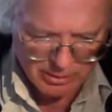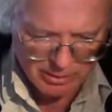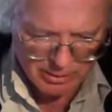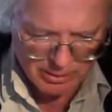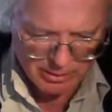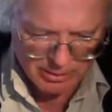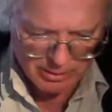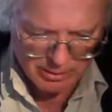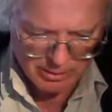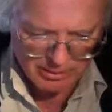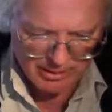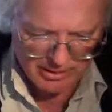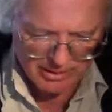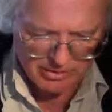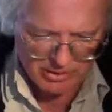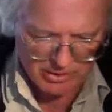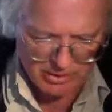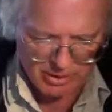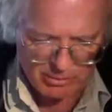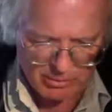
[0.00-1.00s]
Oh, that's
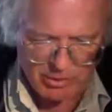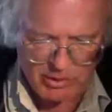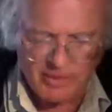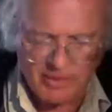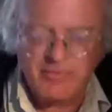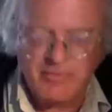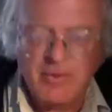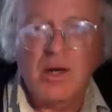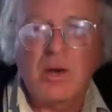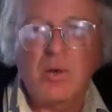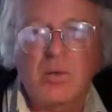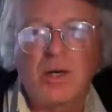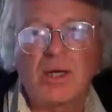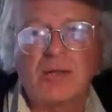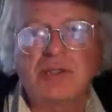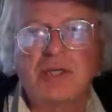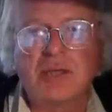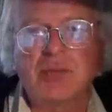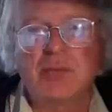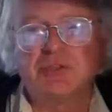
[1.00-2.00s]
hard to believe. I'll
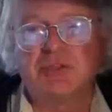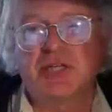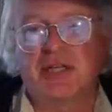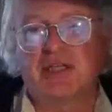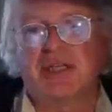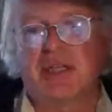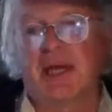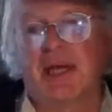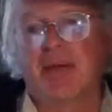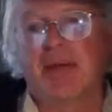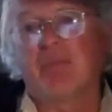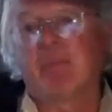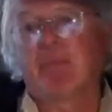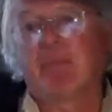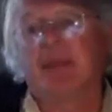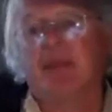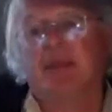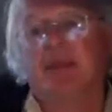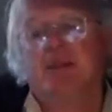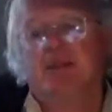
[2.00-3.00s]
double check that.
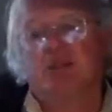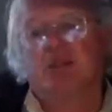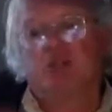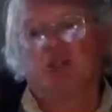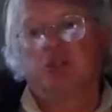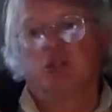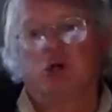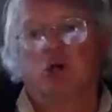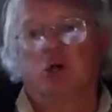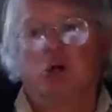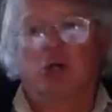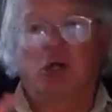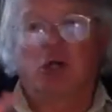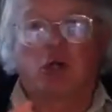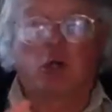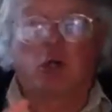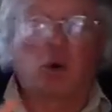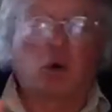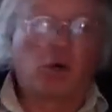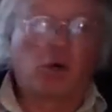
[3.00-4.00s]
So a
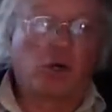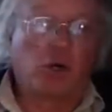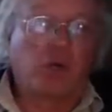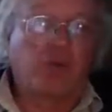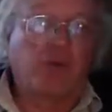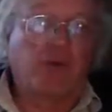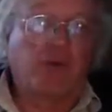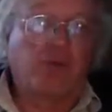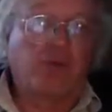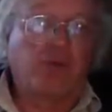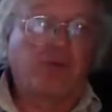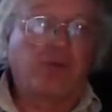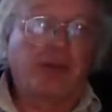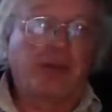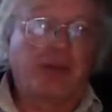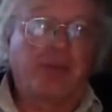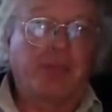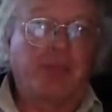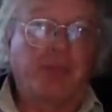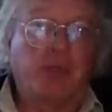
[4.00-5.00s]
quarter
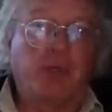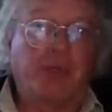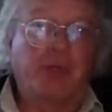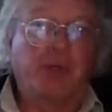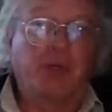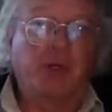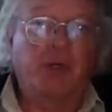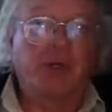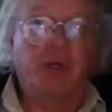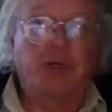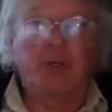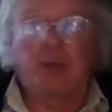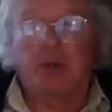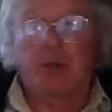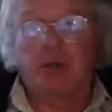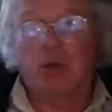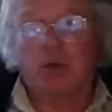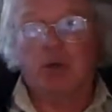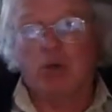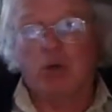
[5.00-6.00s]
flip would put
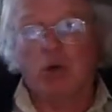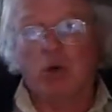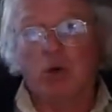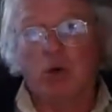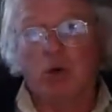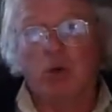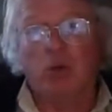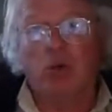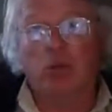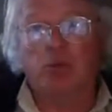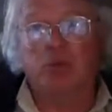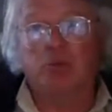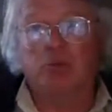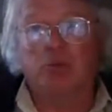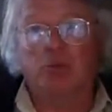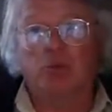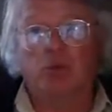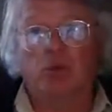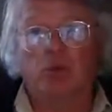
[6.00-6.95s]
the poles, North